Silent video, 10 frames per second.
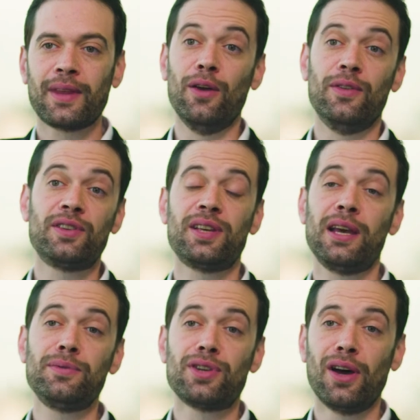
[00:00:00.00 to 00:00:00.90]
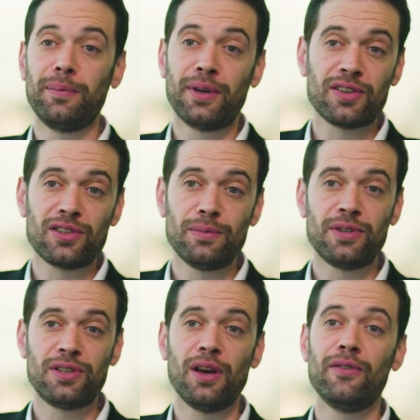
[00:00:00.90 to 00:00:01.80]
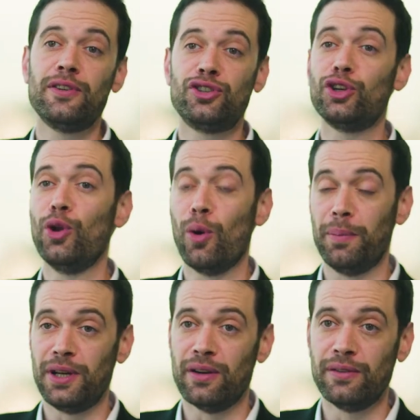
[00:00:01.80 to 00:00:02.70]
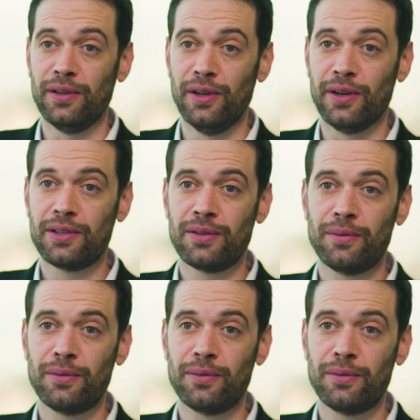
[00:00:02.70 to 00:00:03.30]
At the same time, customer service should not be overlooked.